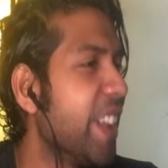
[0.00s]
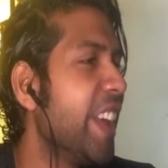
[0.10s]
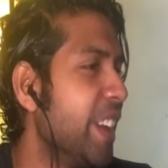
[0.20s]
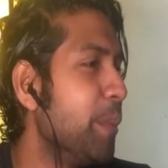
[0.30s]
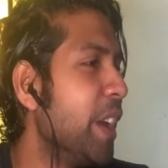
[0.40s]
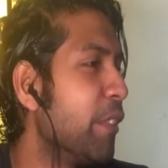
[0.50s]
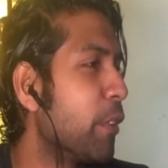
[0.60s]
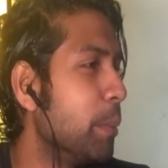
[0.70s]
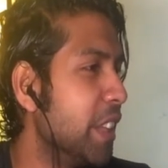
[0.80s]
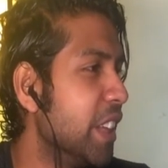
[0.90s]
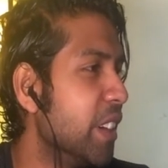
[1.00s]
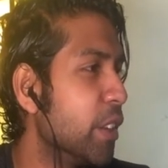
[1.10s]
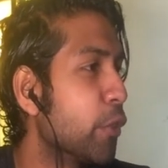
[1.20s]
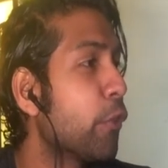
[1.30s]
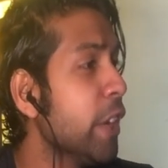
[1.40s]
animate for beginners,
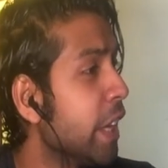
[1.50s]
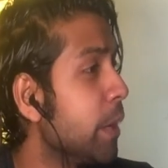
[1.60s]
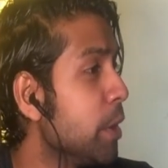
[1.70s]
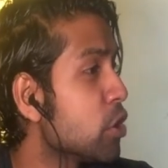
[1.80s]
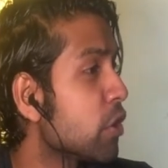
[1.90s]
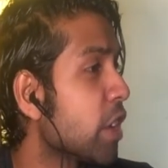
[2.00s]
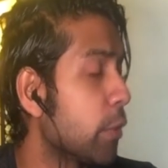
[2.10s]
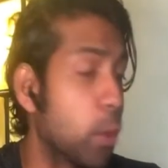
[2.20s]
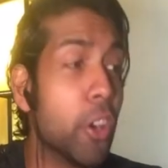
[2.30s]
free animation software.